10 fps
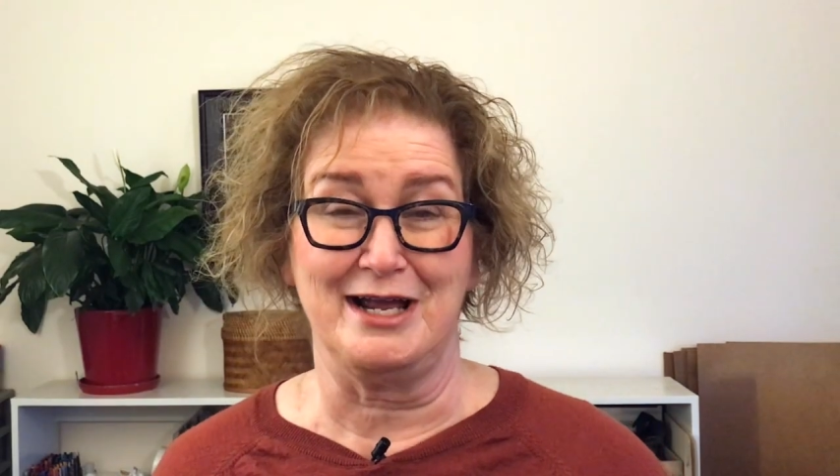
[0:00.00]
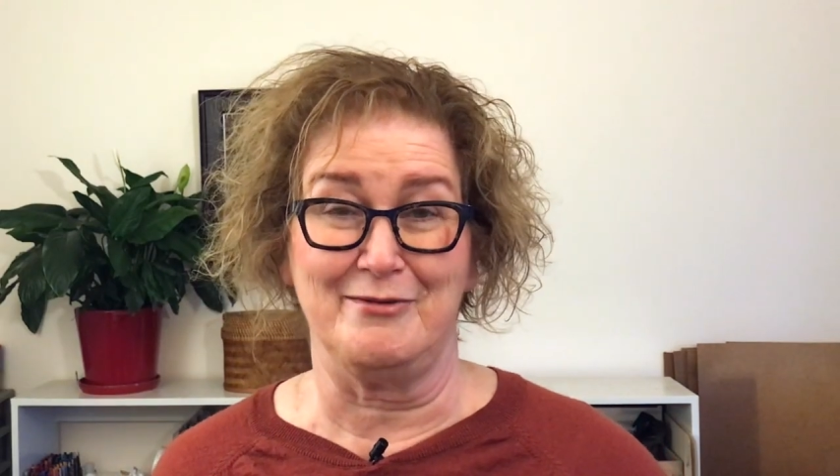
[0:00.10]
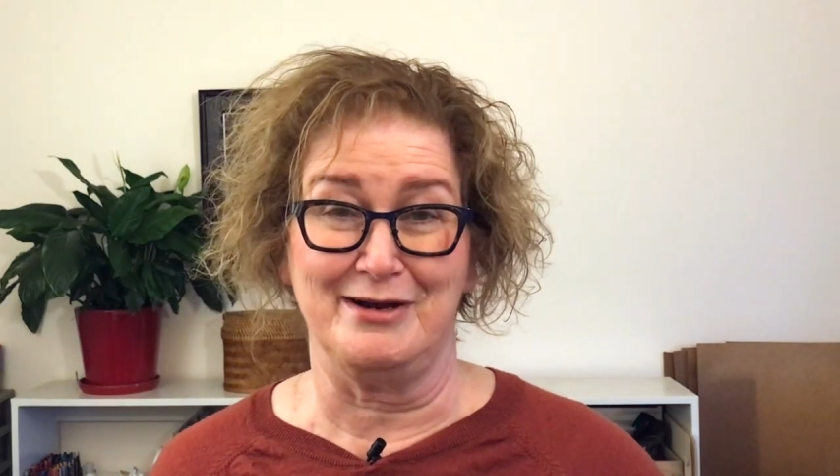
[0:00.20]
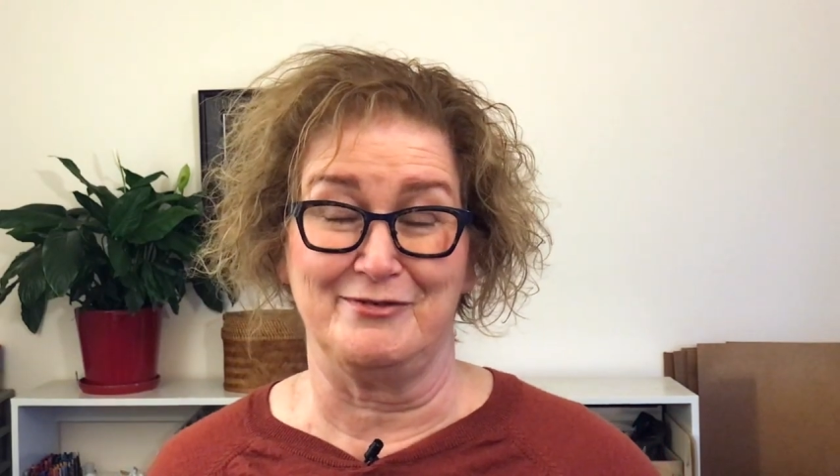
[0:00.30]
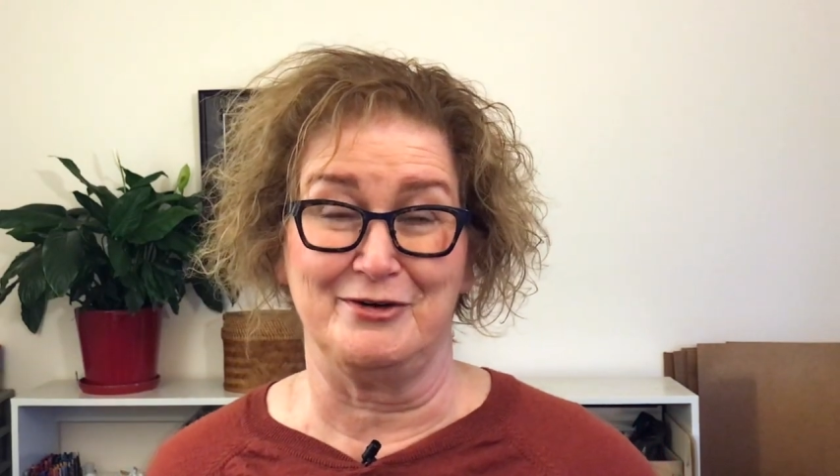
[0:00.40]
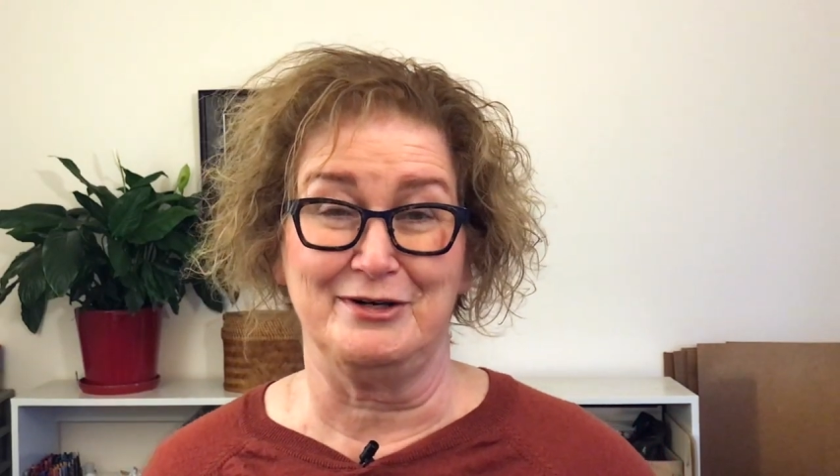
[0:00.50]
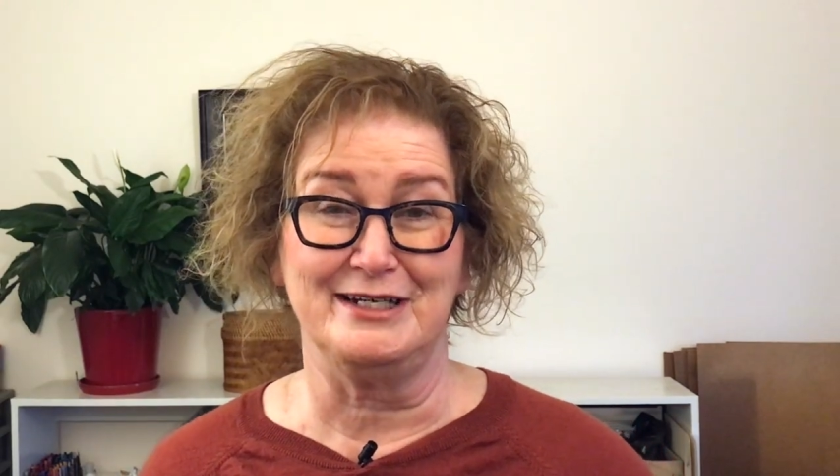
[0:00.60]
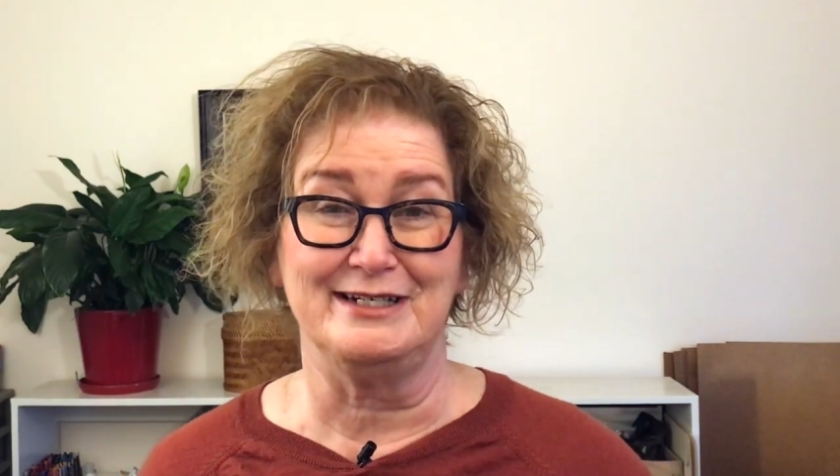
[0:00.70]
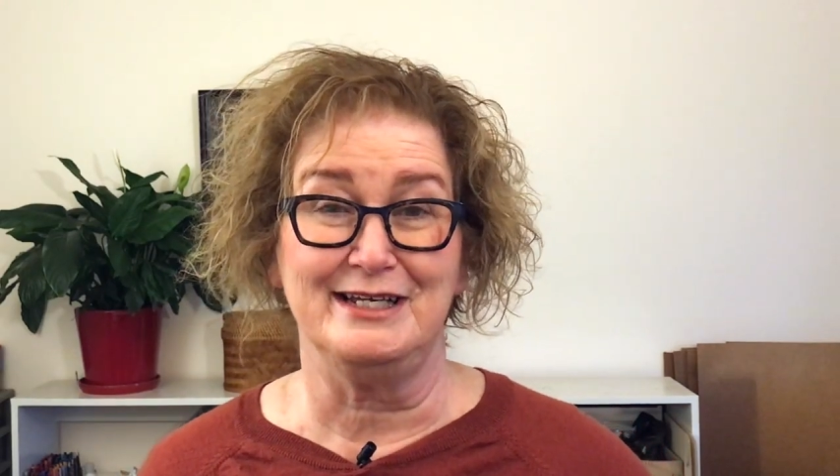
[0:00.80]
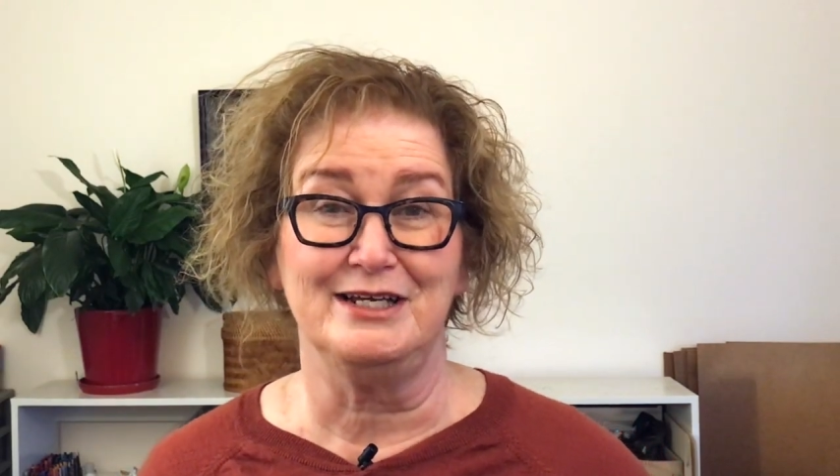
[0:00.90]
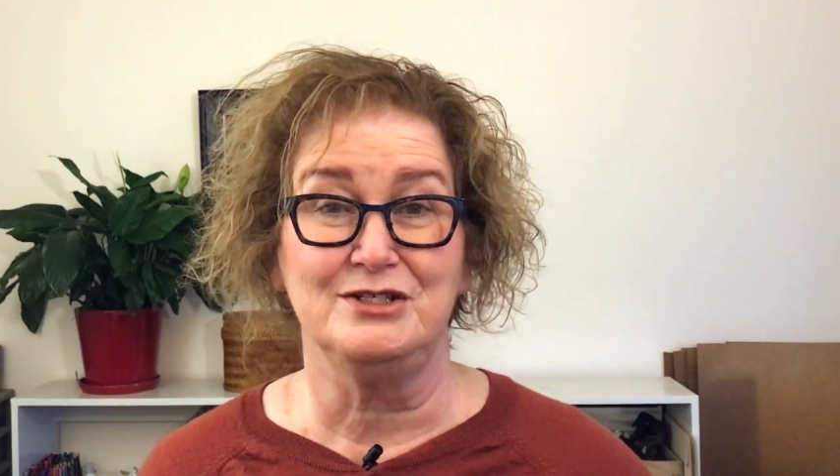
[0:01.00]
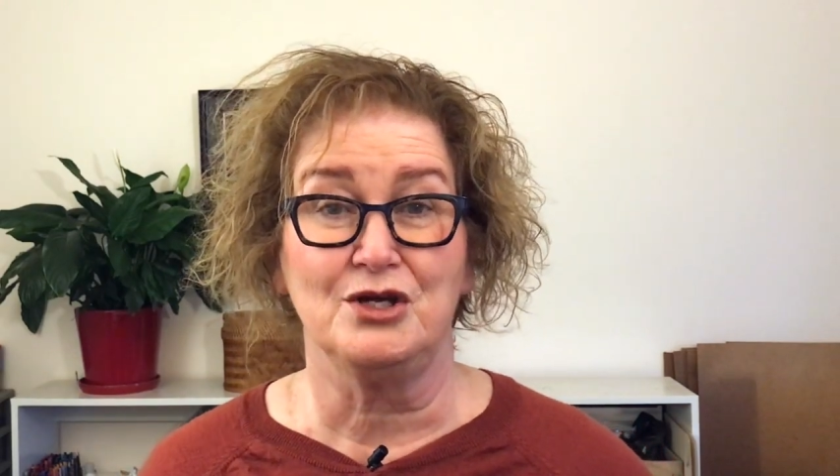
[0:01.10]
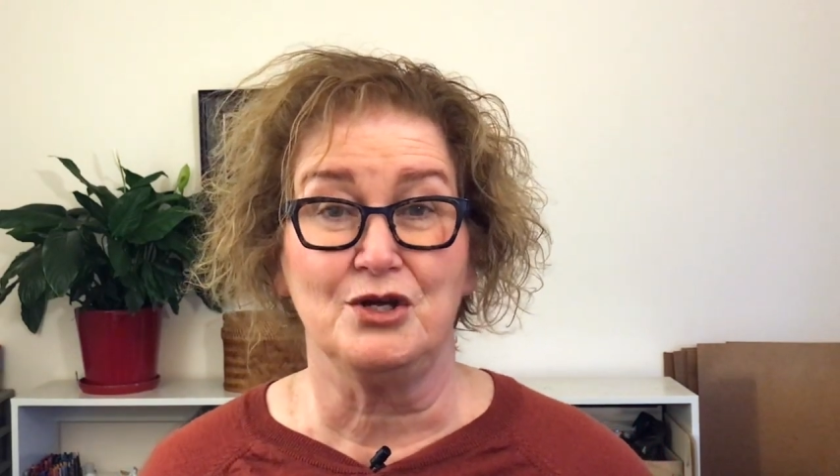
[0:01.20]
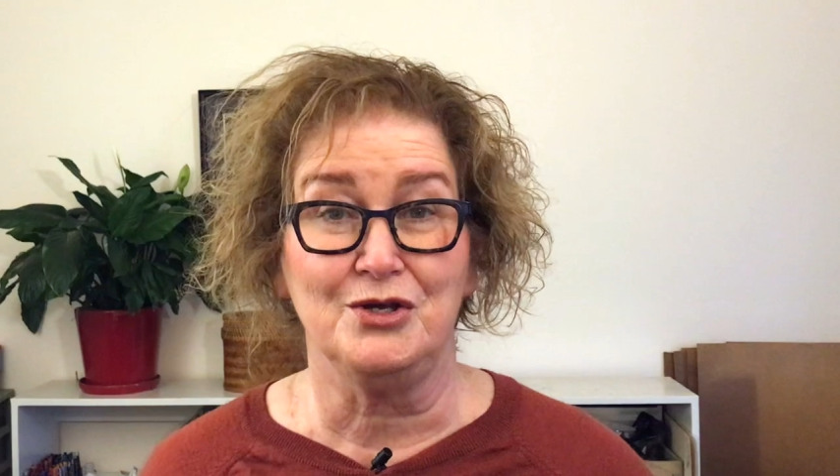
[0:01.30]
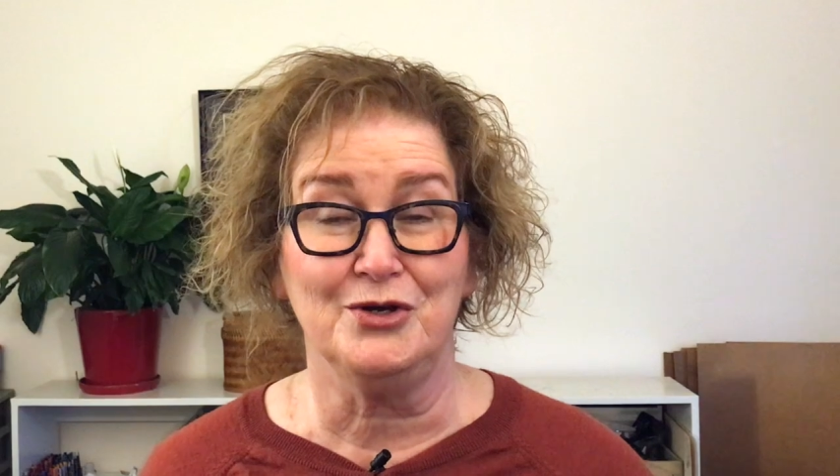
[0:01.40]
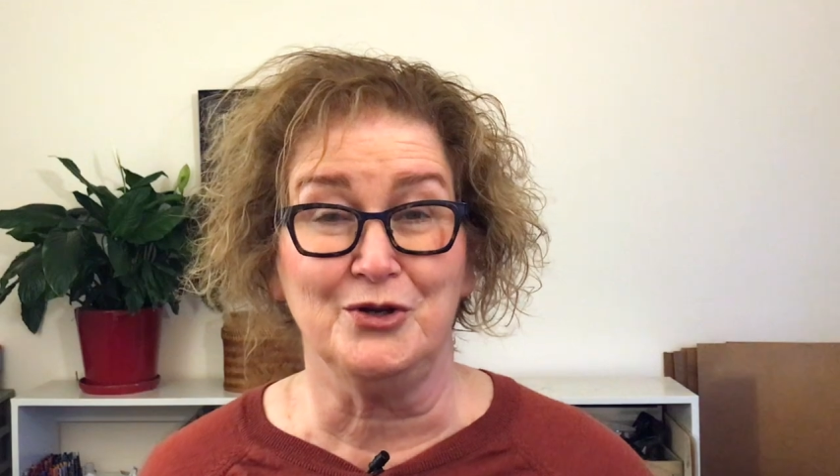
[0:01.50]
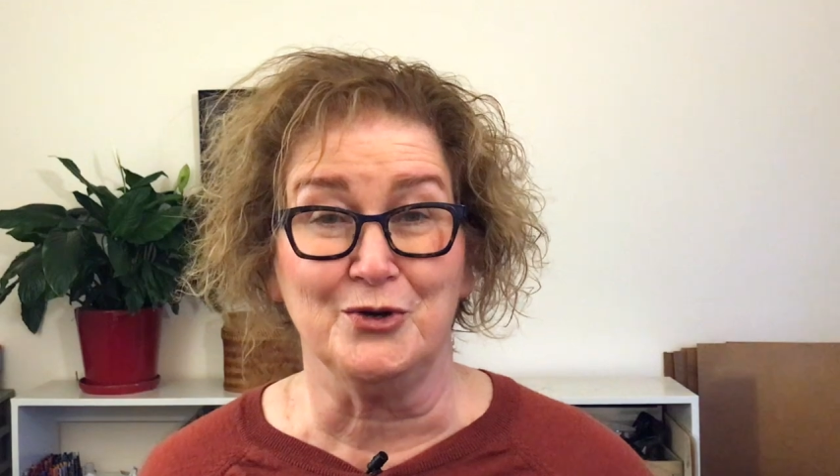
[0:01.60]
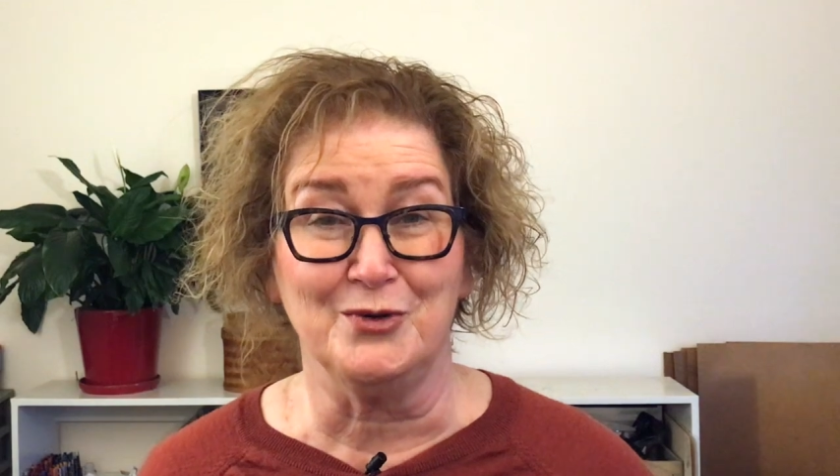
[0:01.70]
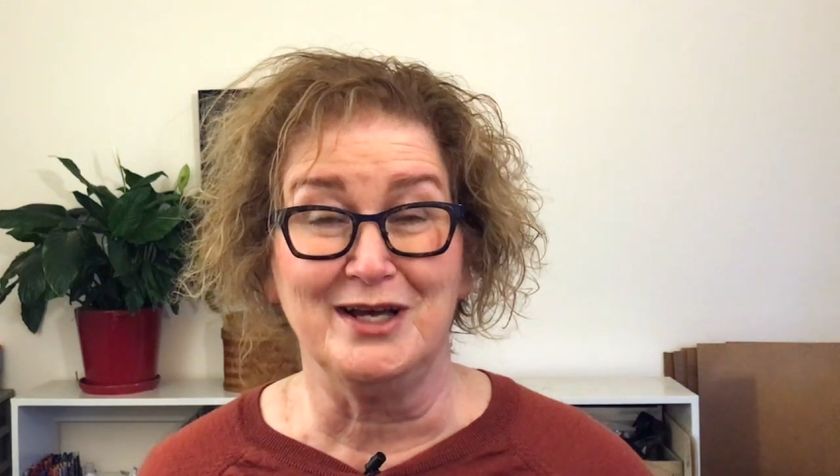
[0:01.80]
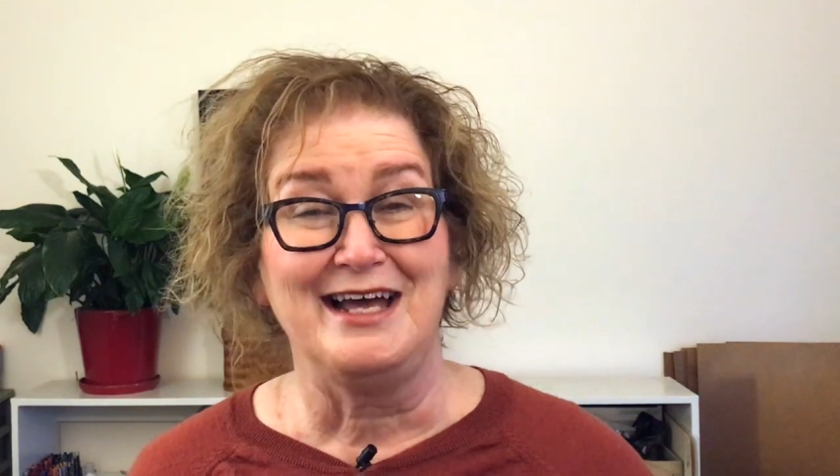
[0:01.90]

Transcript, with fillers: however, can teach you